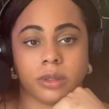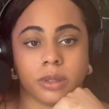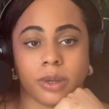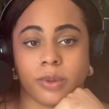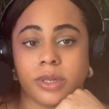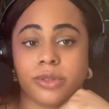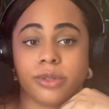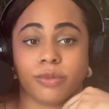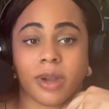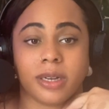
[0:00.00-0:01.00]
I want you
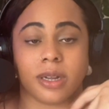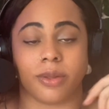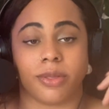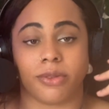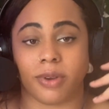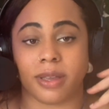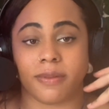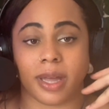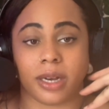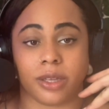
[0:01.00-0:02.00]
to write down 3
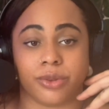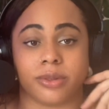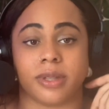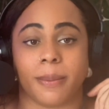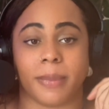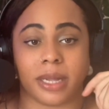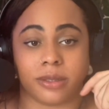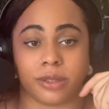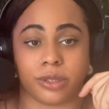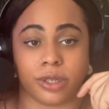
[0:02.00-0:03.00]
values that
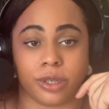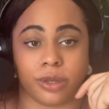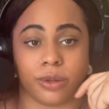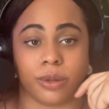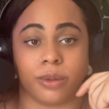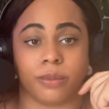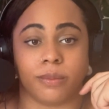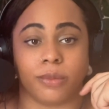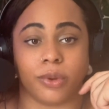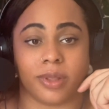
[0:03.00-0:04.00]
matter to you
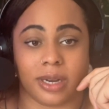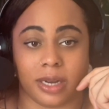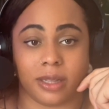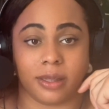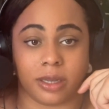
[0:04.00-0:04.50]
more than anything